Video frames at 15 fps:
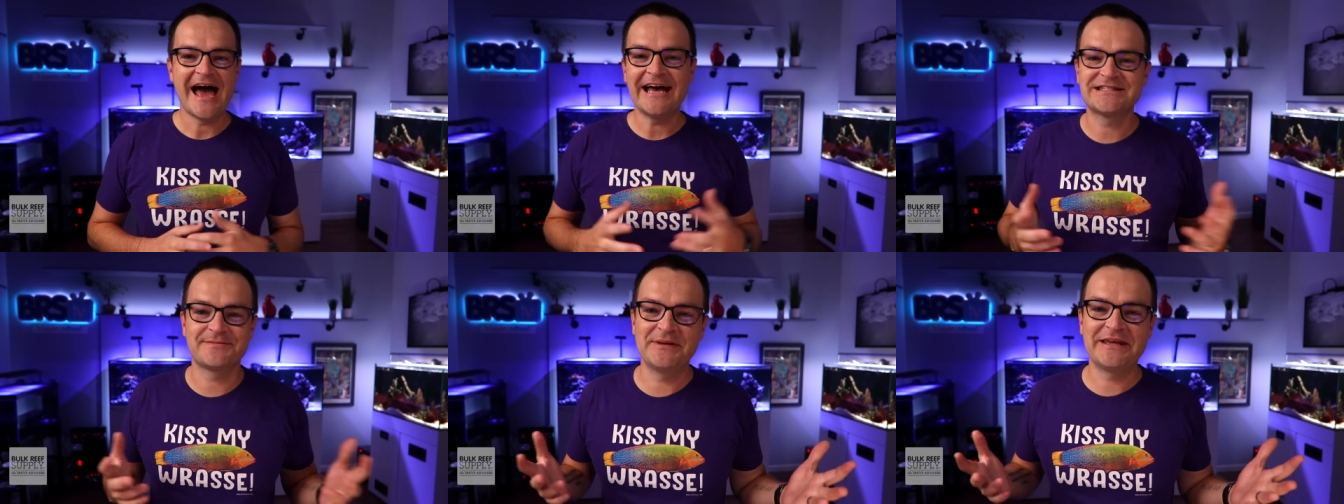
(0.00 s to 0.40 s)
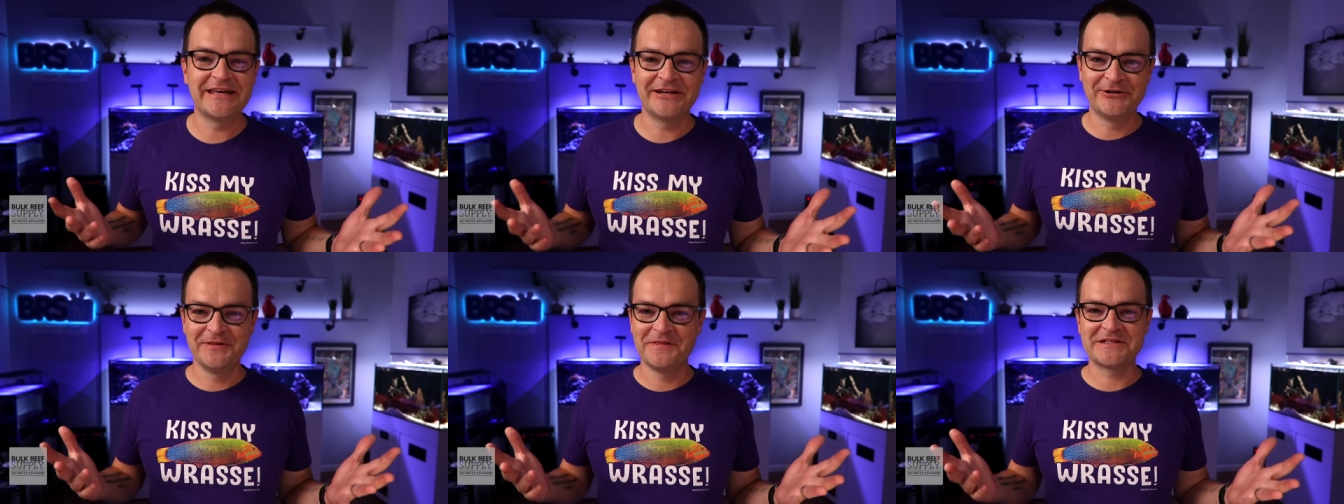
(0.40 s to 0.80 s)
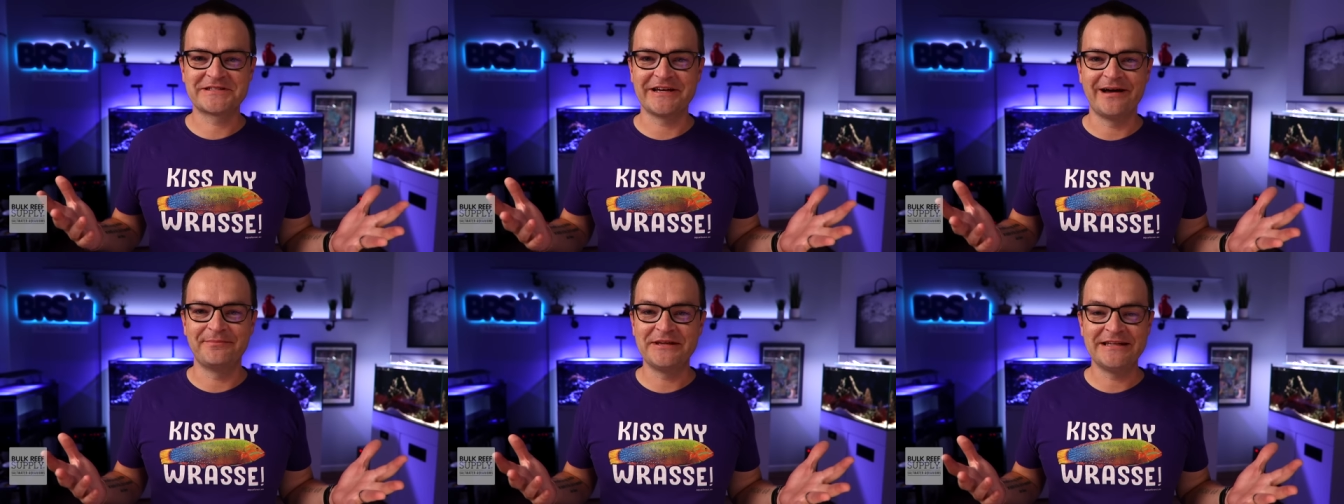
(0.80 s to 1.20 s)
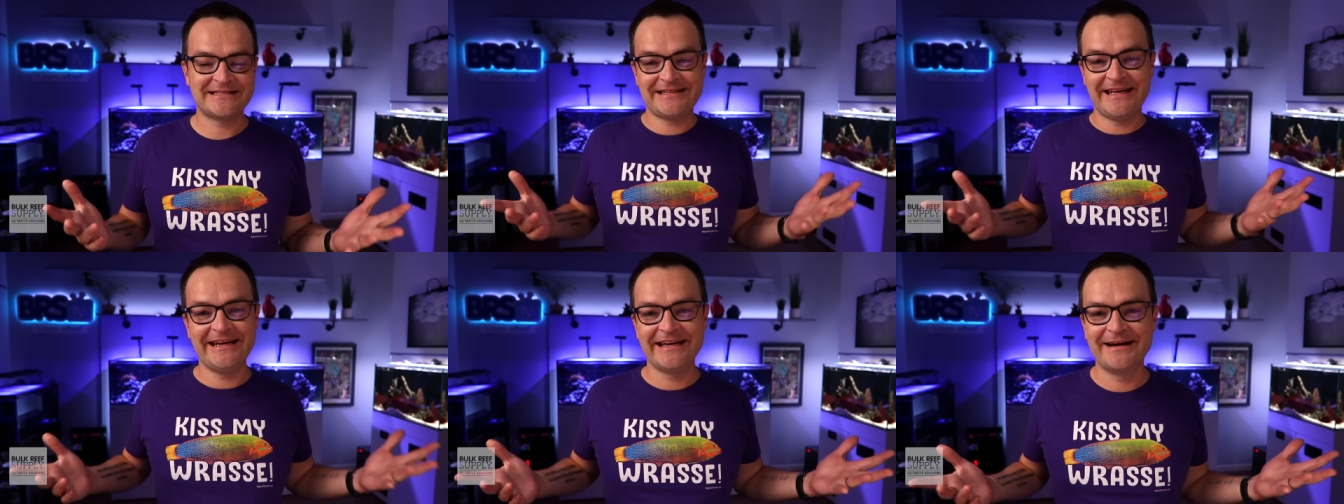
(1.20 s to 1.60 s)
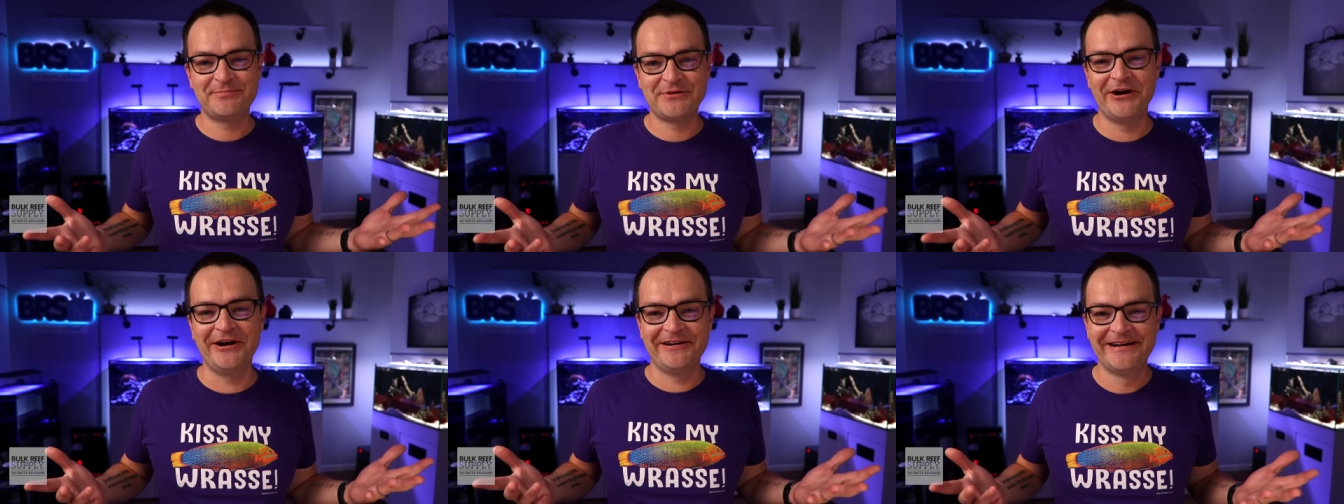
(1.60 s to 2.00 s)
As a beginner in this hobby, setting up
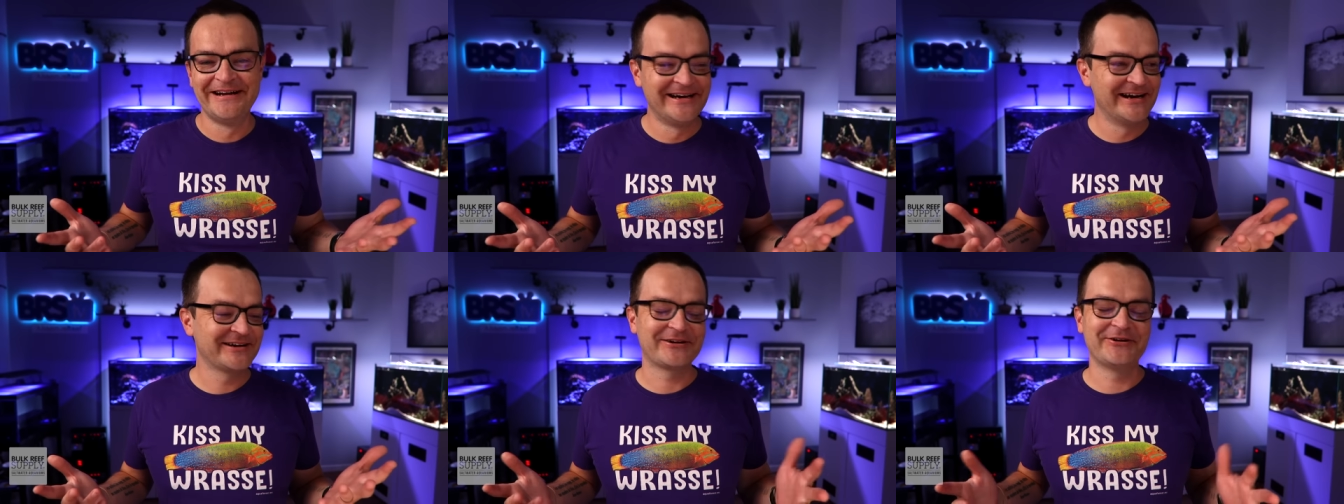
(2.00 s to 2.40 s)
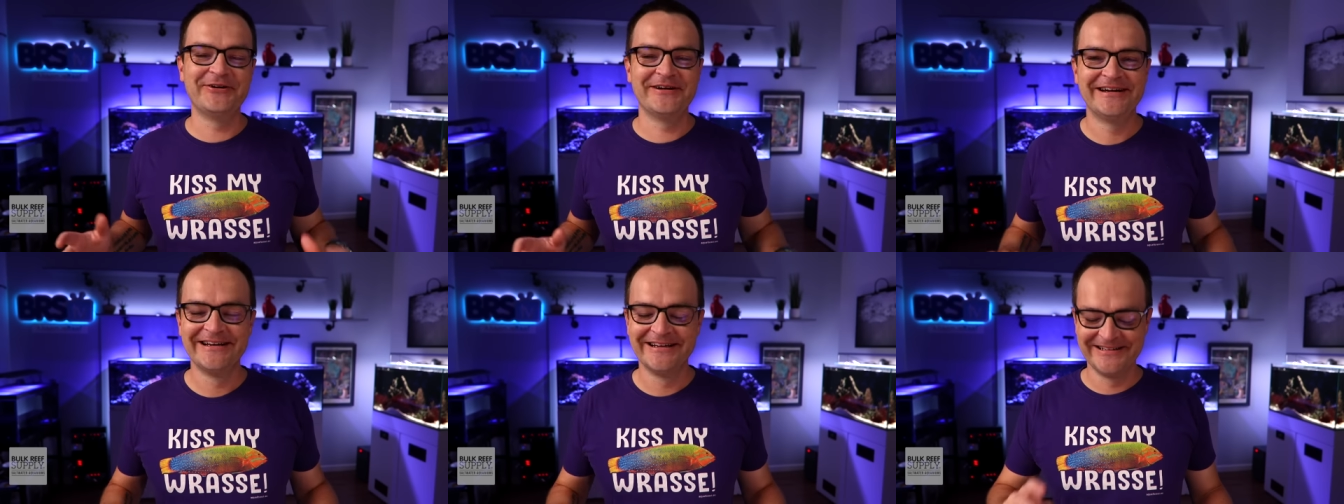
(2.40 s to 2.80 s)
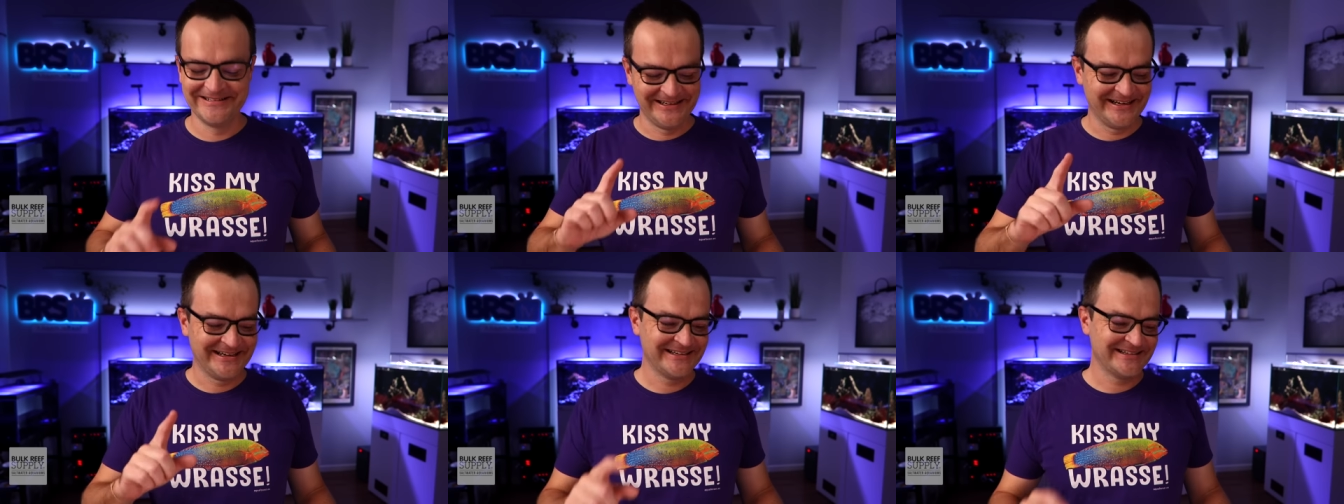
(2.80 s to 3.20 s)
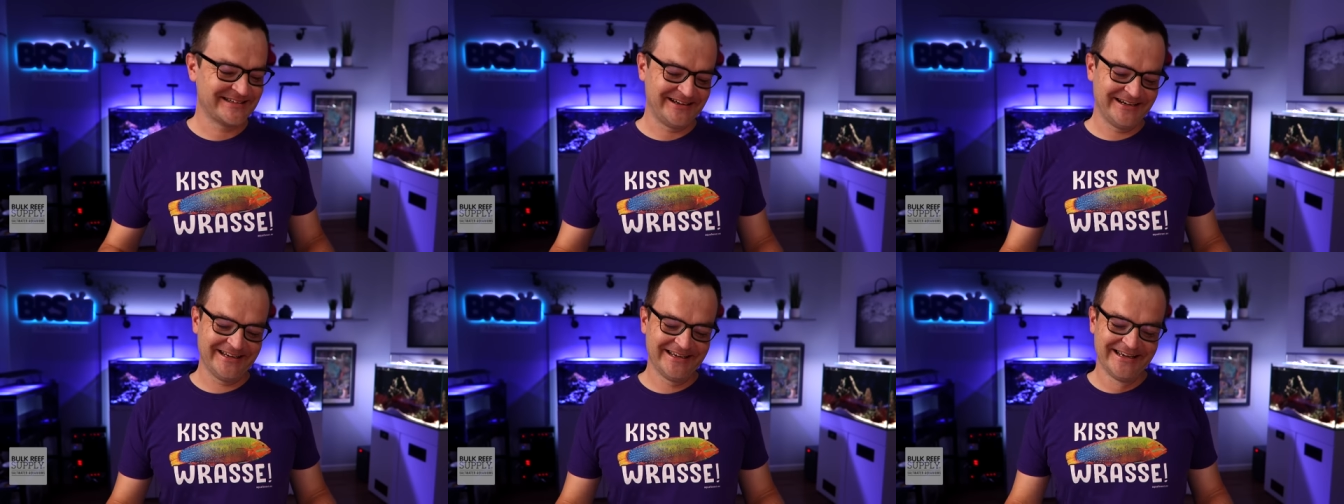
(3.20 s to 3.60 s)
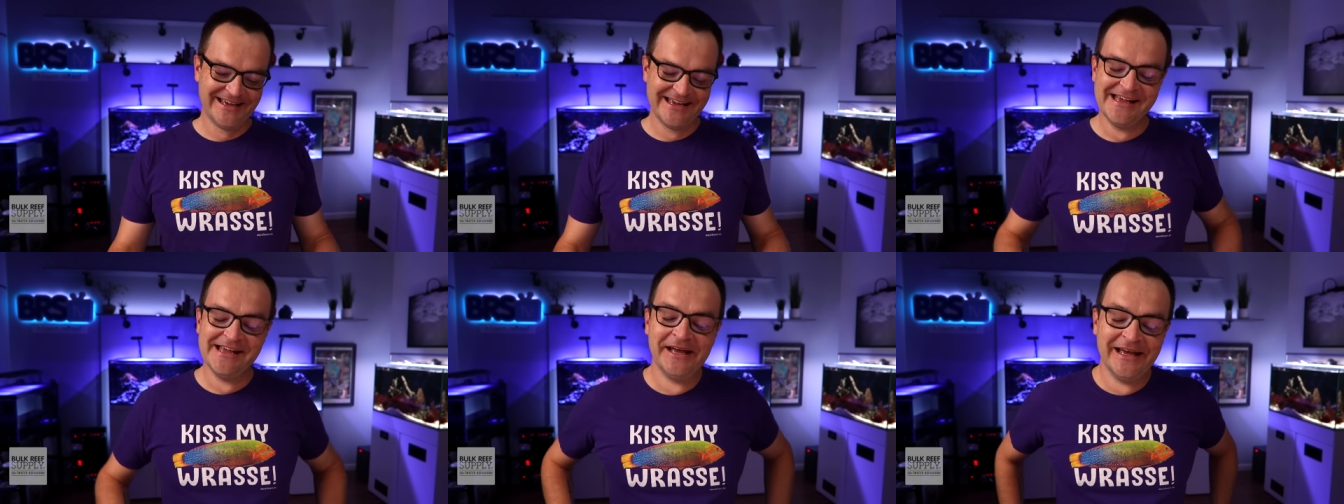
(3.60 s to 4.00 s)
your sorry,
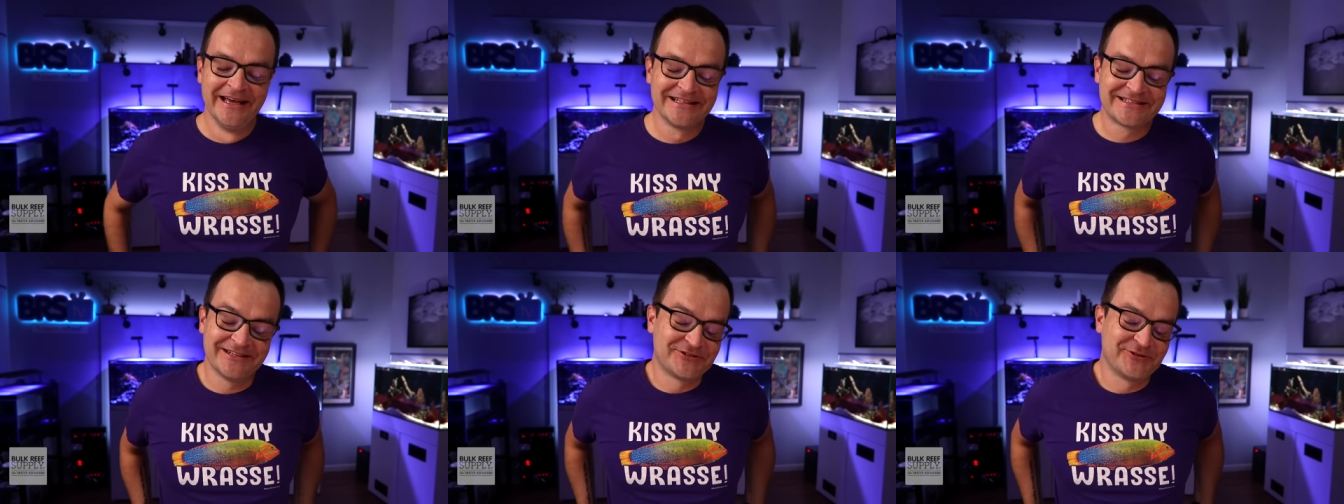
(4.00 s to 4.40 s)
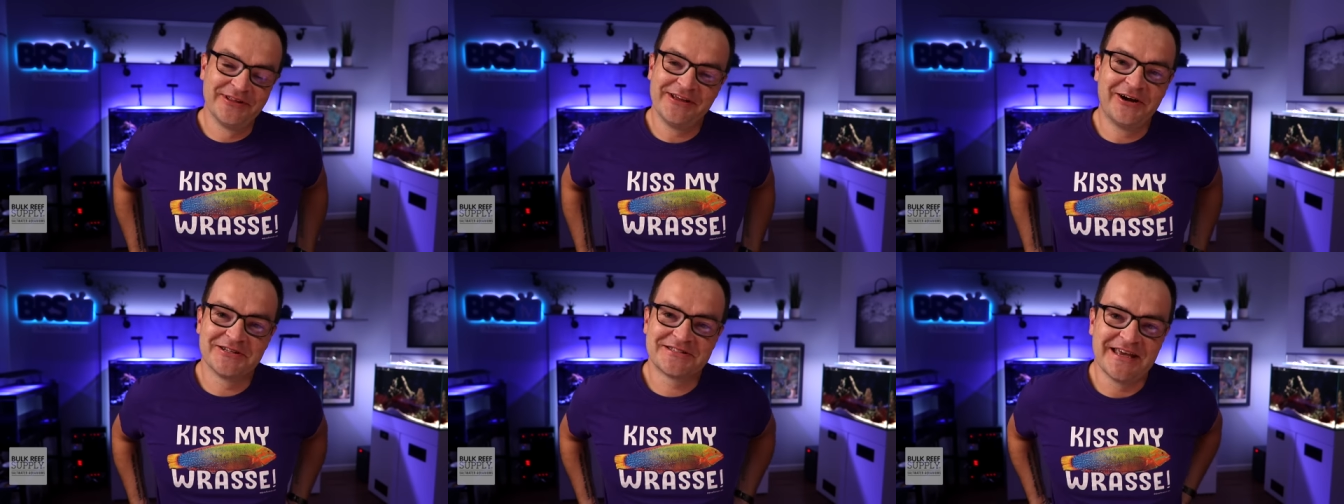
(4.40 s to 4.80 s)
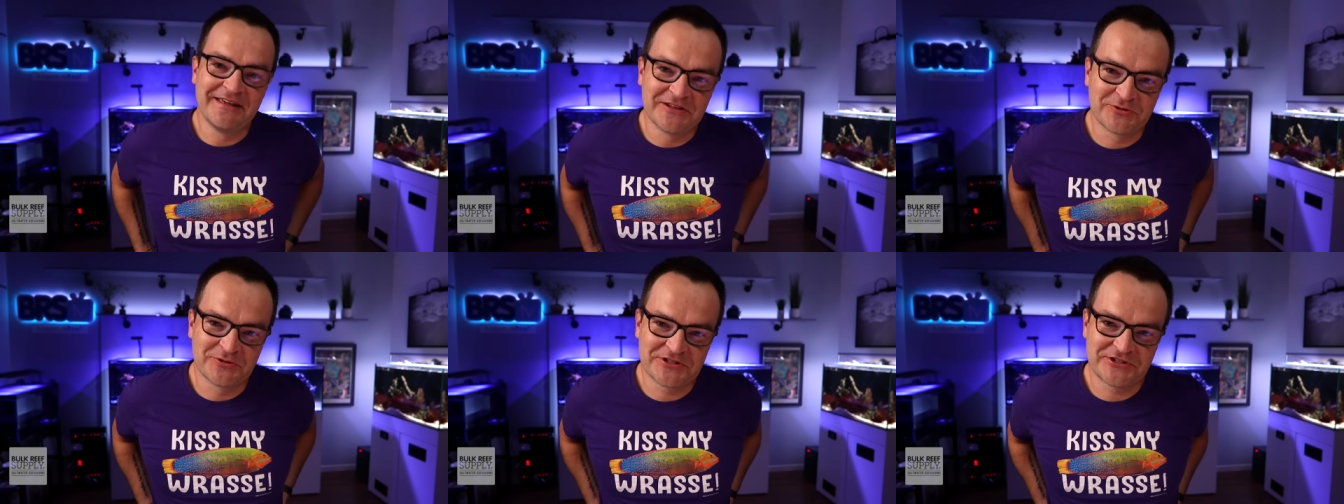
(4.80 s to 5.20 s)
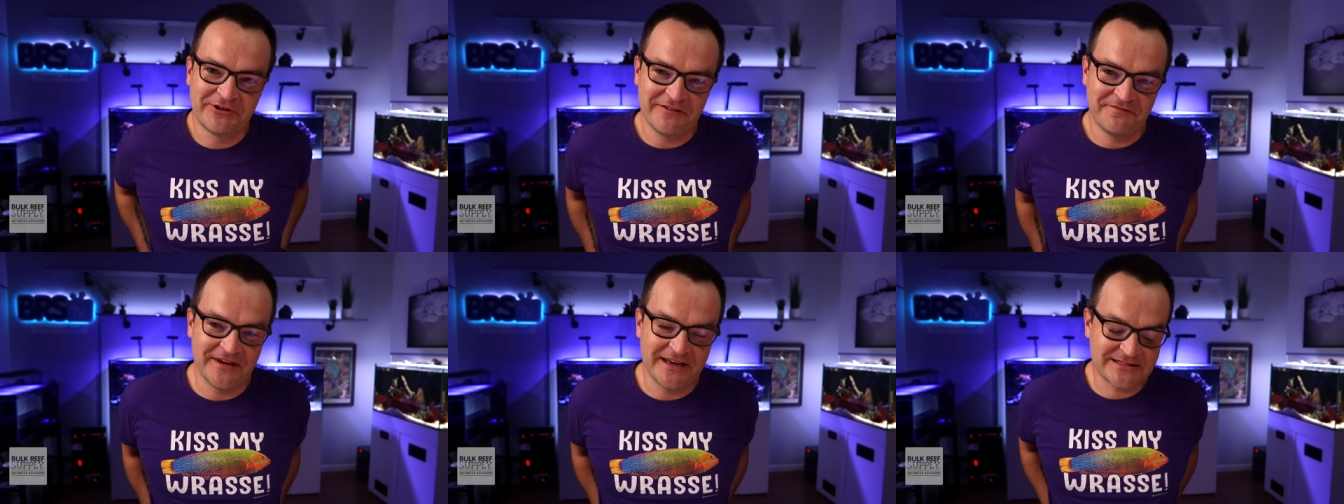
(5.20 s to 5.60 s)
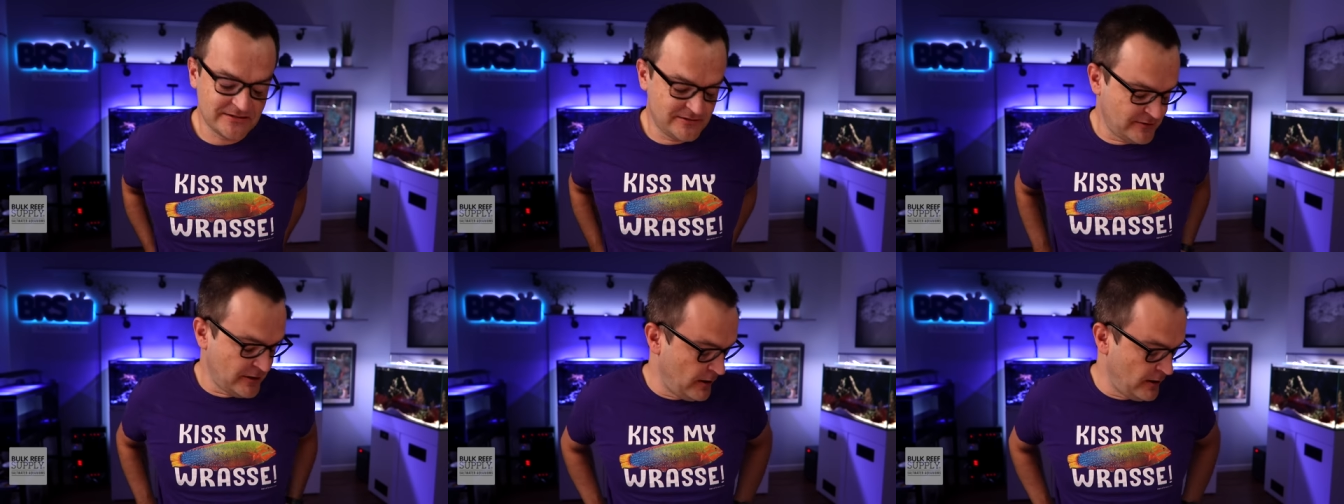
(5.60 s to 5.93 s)
it's really hard to say this with a straight face.